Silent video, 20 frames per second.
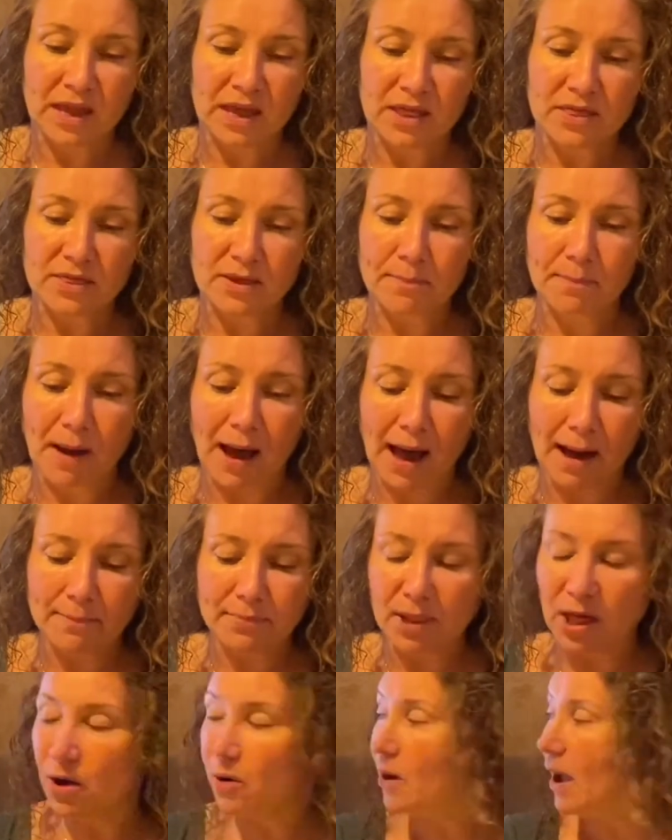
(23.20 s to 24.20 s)
The
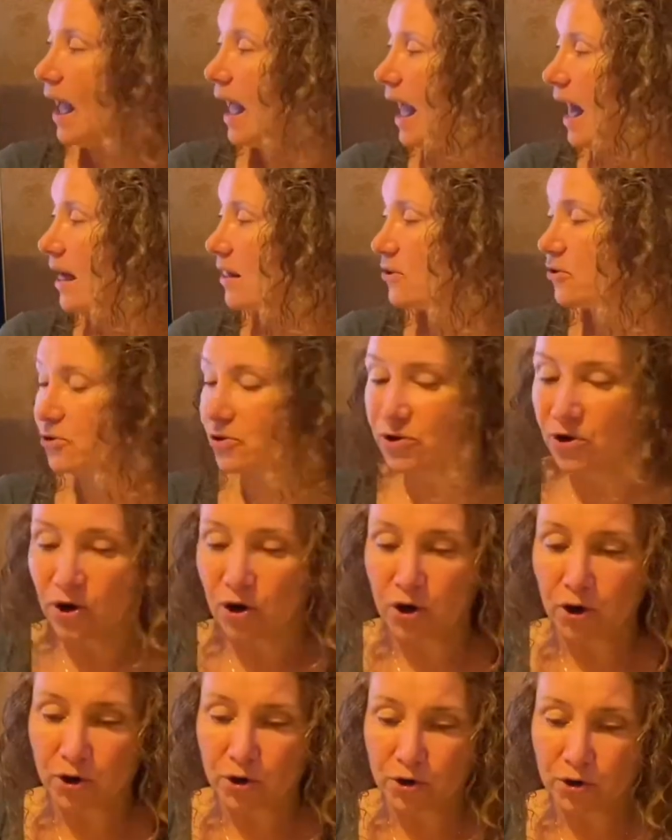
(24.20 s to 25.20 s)
Pablo Allard
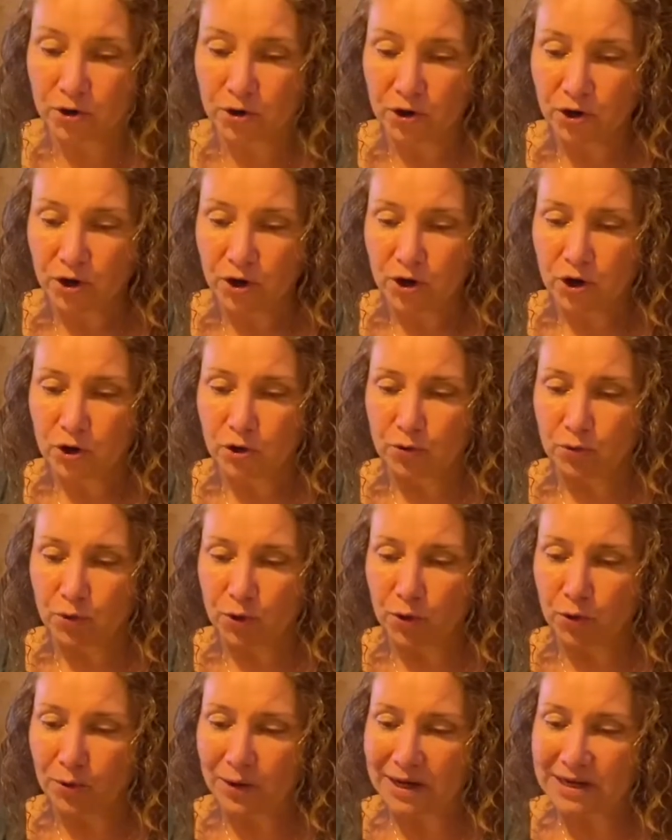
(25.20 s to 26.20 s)
herd
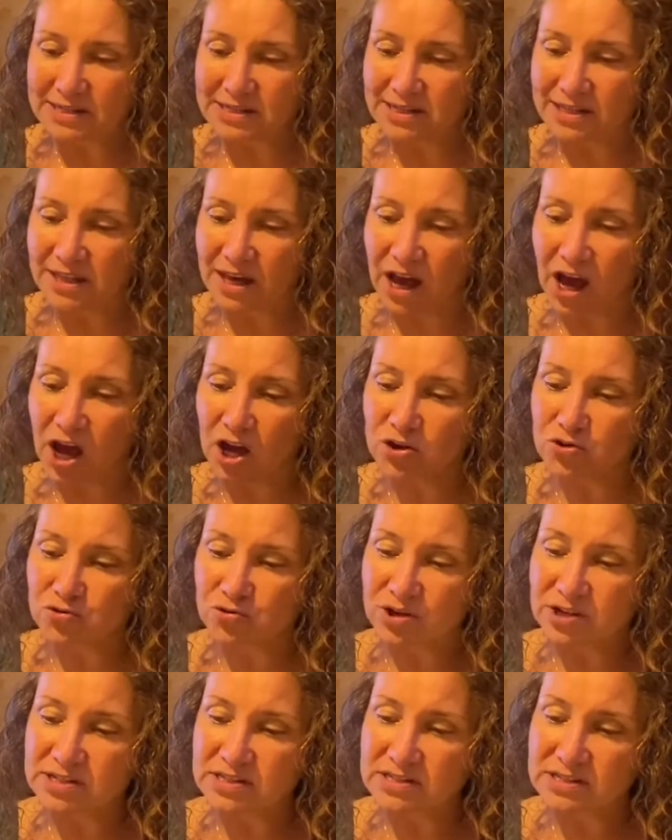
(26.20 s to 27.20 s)
grew into the
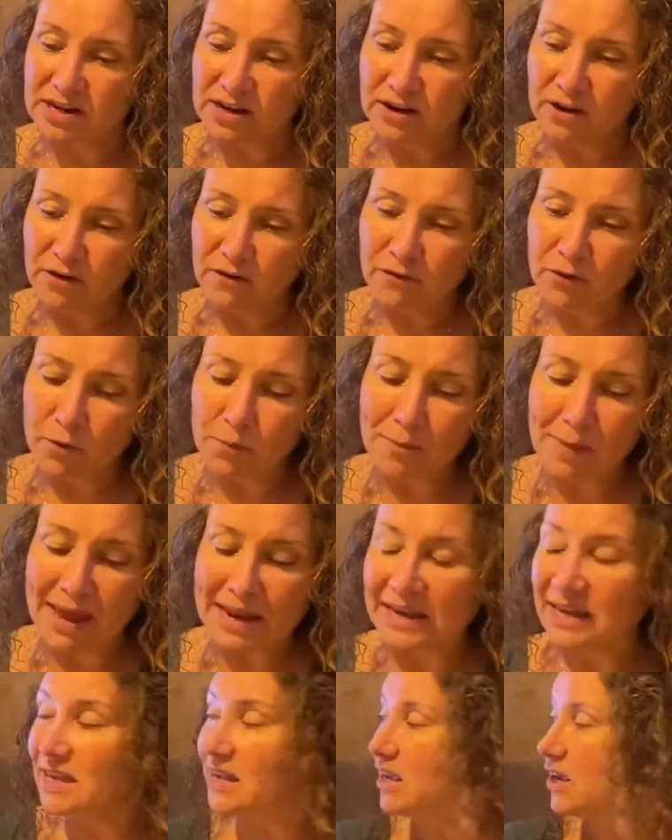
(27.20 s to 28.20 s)
hundreds. For
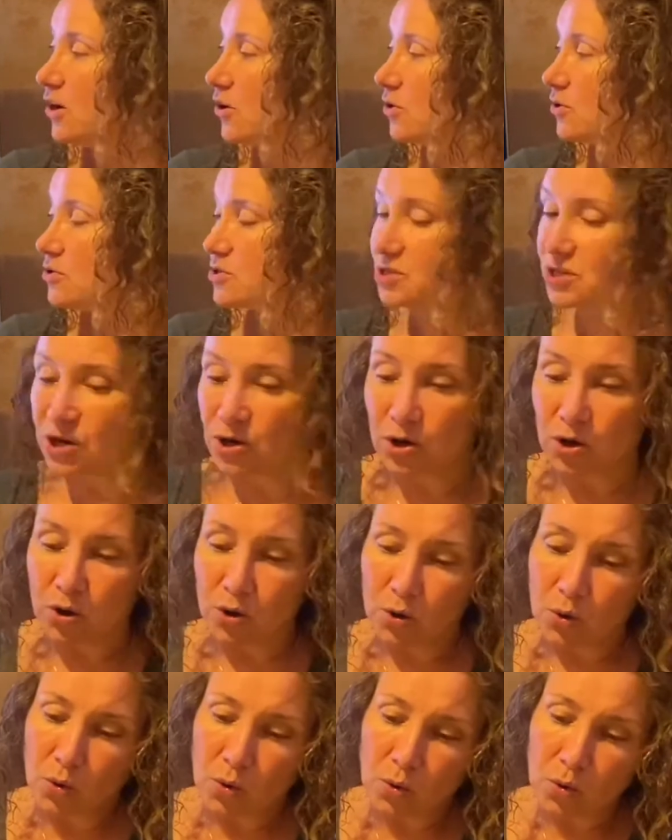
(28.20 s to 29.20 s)
many years,
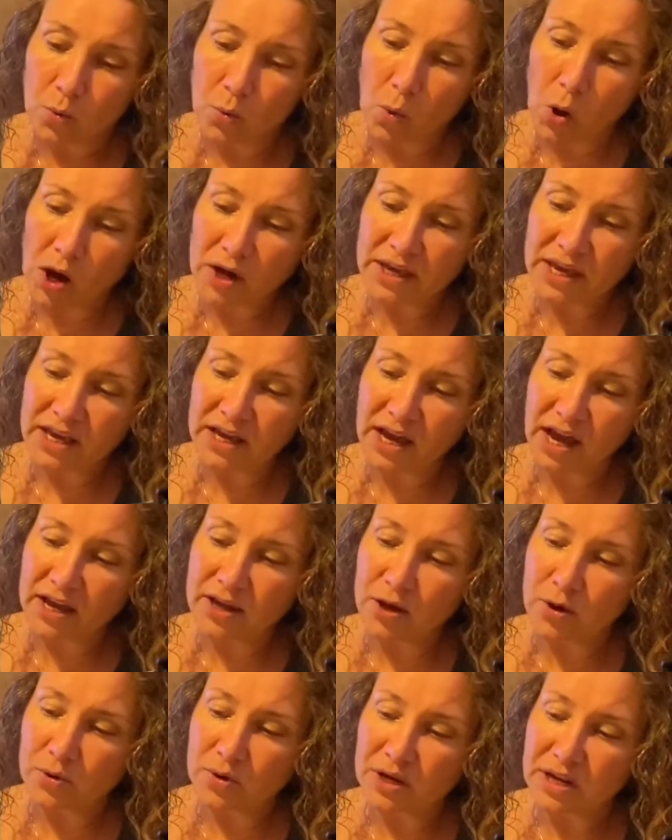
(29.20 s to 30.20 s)
Walking
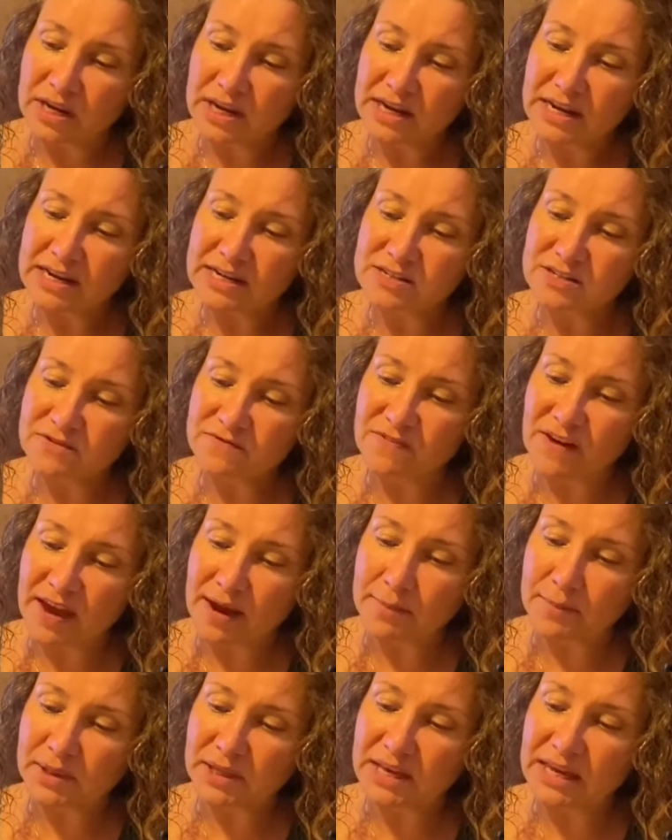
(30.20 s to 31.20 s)
Coyote, his
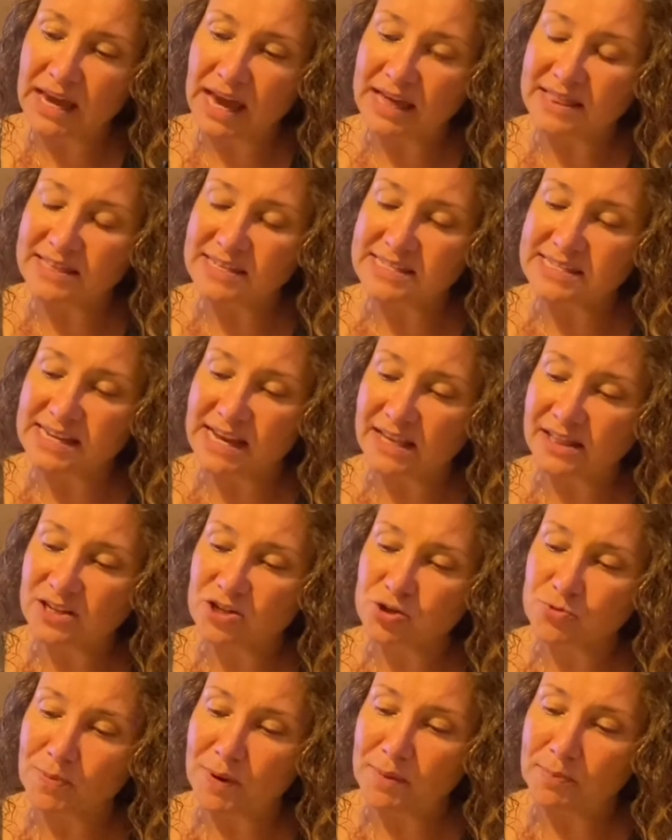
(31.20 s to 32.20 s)
family, and the
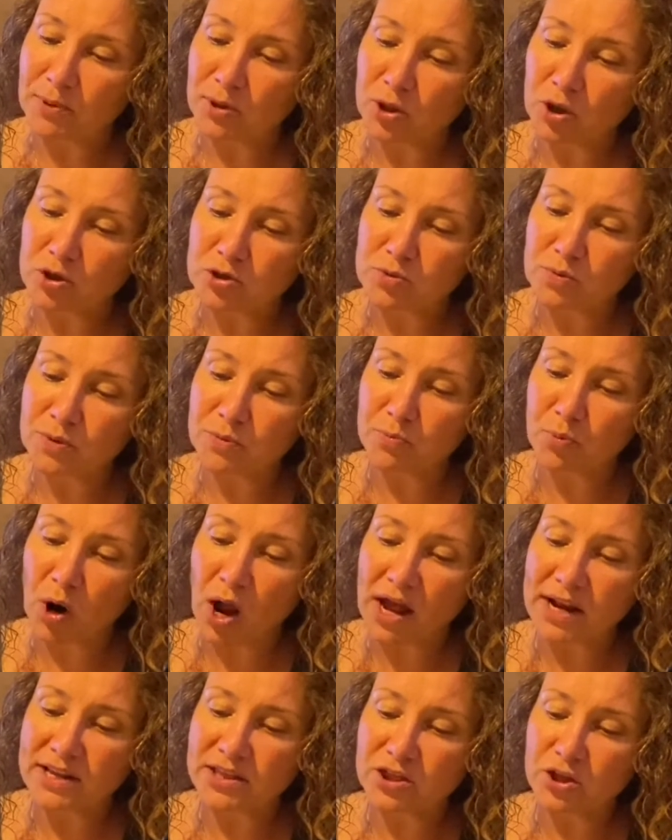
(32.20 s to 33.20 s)
Salish people looked with
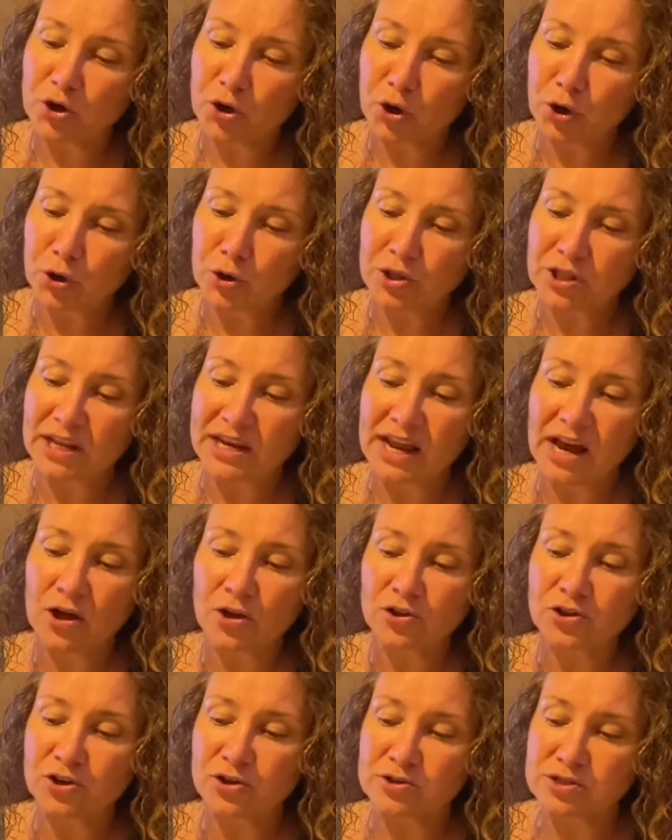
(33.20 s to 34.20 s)
pride at the herd that
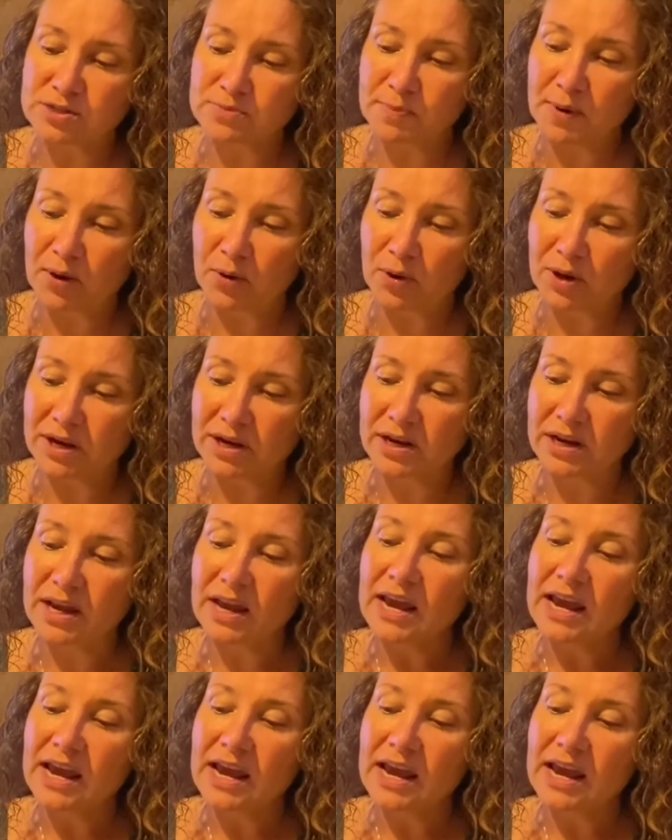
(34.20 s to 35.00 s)
held their spirit.